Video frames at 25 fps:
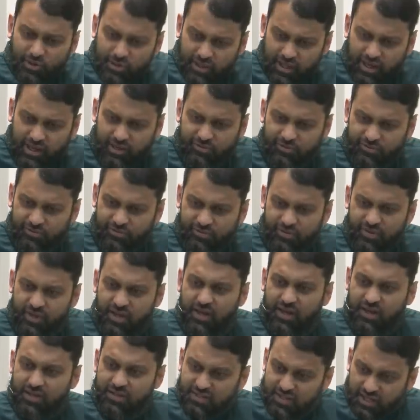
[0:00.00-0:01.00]
life
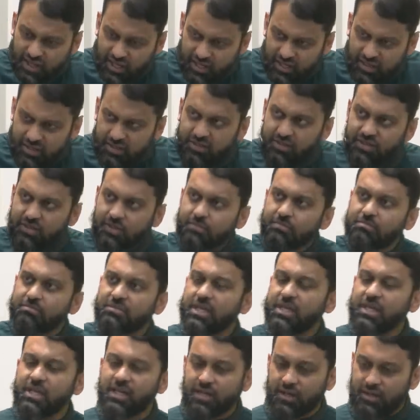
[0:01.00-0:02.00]
attains
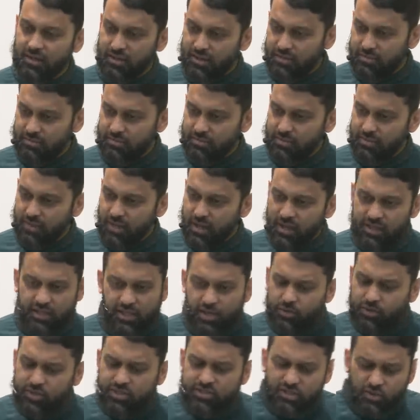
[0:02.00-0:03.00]
meaning.
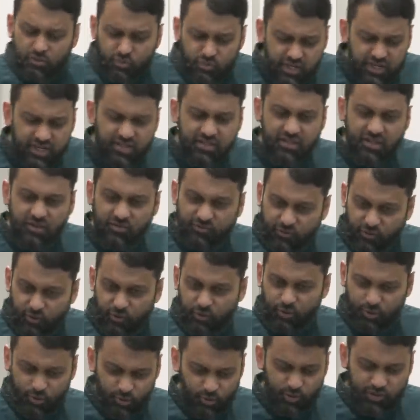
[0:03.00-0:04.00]
There is a reason for
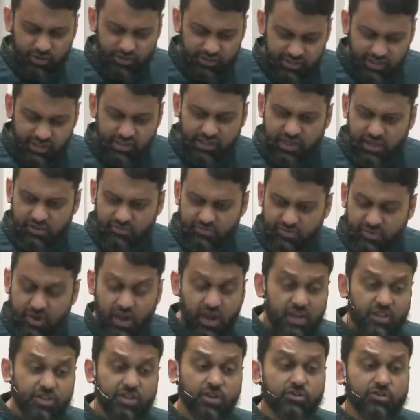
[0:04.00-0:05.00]
you to
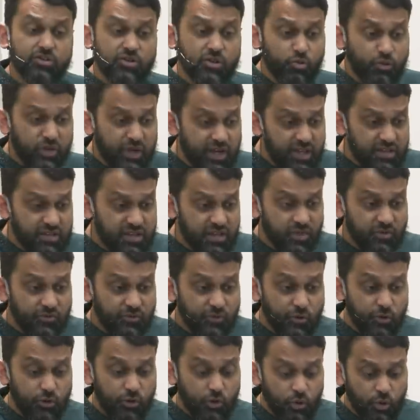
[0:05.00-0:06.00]
live. There's a reason
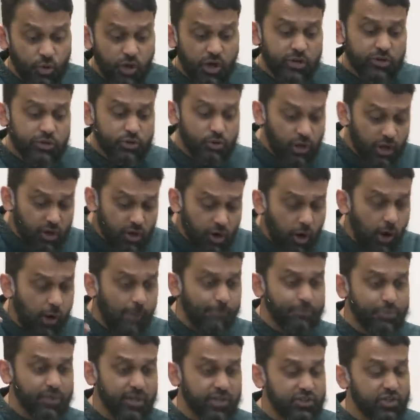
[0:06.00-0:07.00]
for you to
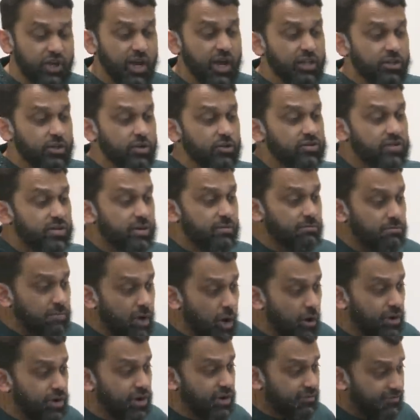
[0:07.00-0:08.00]
accomplish. There's a
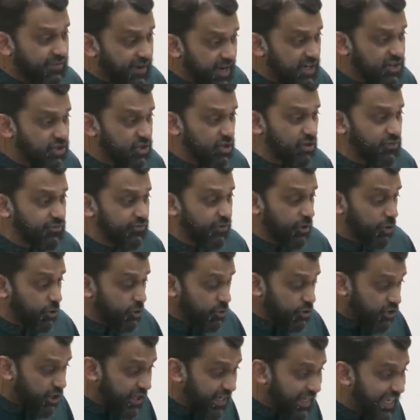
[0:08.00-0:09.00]
motivation for you
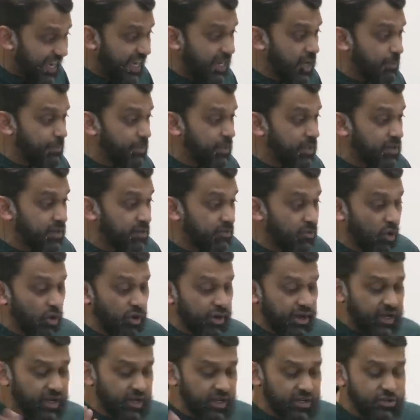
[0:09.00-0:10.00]
to get up in the
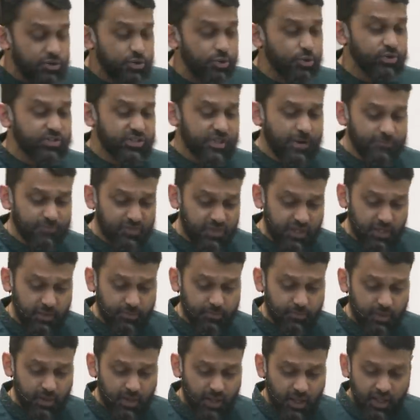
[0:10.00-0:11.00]
morning and do something.
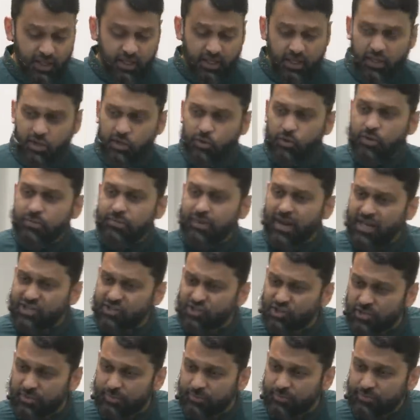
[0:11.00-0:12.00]
Can you
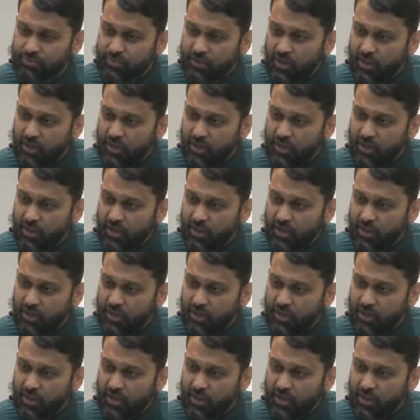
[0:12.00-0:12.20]
imagine